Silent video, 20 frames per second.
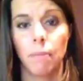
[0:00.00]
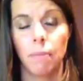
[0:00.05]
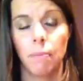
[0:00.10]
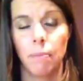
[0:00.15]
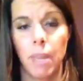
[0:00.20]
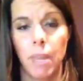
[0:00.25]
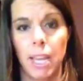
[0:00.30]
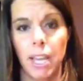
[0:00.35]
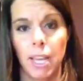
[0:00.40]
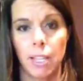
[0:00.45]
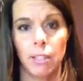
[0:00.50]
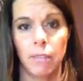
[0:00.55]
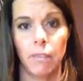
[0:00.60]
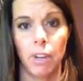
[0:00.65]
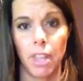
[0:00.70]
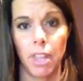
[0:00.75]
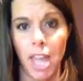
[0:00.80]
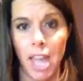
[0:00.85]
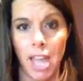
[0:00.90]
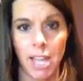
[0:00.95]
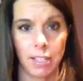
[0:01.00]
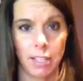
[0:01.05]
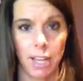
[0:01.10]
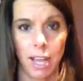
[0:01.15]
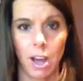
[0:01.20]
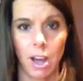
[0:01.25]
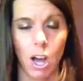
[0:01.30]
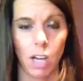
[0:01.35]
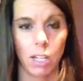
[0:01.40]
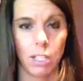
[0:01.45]
because of all the
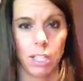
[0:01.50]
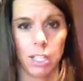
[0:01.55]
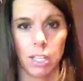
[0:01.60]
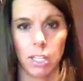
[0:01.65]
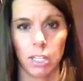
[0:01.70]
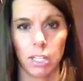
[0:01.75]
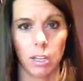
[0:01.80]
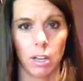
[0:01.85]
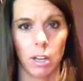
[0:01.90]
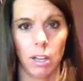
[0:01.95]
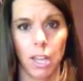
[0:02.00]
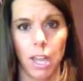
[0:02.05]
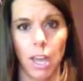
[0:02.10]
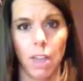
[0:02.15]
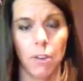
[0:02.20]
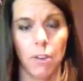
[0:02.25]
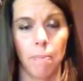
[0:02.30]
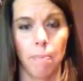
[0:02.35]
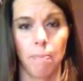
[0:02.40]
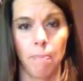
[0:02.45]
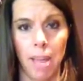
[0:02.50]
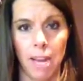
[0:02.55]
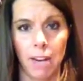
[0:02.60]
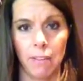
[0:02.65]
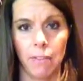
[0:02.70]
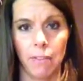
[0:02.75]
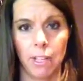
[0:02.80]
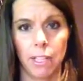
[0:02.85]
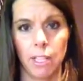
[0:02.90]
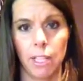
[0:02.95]
antioxidants and all the other
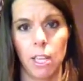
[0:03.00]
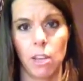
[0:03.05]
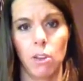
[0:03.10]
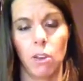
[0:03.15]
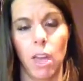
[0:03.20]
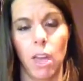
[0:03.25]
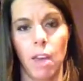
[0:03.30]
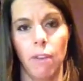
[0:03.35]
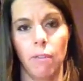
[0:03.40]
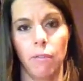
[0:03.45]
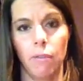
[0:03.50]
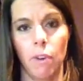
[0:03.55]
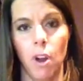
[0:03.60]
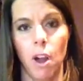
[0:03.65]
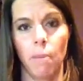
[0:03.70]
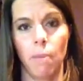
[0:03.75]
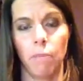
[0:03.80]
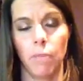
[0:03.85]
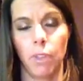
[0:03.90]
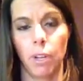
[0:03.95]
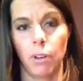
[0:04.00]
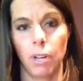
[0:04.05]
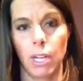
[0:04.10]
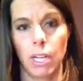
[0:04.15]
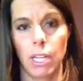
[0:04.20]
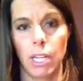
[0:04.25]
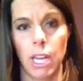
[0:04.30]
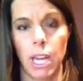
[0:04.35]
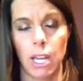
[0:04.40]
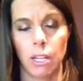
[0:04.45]
benefits that you get from the green
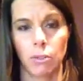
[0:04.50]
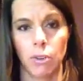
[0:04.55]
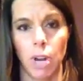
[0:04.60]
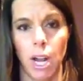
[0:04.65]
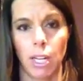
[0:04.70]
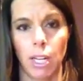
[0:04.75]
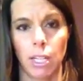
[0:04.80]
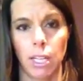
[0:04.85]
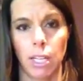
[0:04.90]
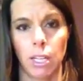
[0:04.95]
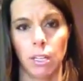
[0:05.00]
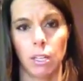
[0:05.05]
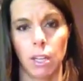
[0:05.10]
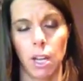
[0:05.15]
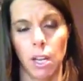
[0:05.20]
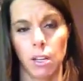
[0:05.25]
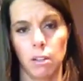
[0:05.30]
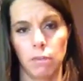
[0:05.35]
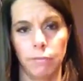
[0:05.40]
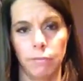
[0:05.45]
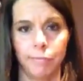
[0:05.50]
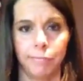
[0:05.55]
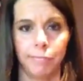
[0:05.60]
tea extract, it kind of